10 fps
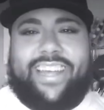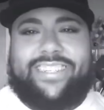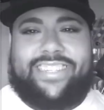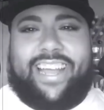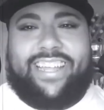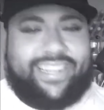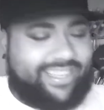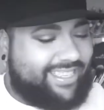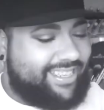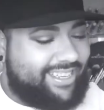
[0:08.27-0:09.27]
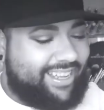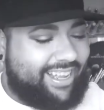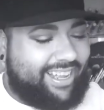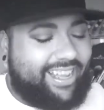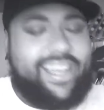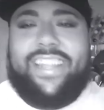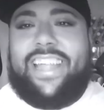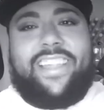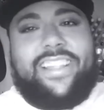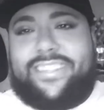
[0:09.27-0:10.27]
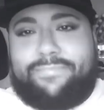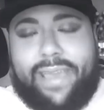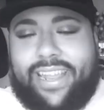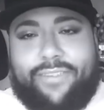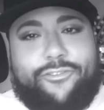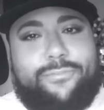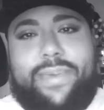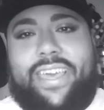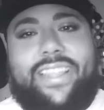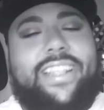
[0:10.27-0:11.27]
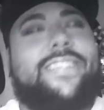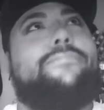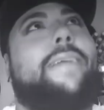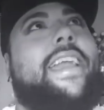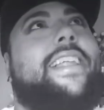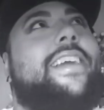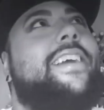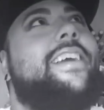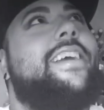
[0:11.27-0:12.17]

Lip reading: excited to now this made it for me. This made it.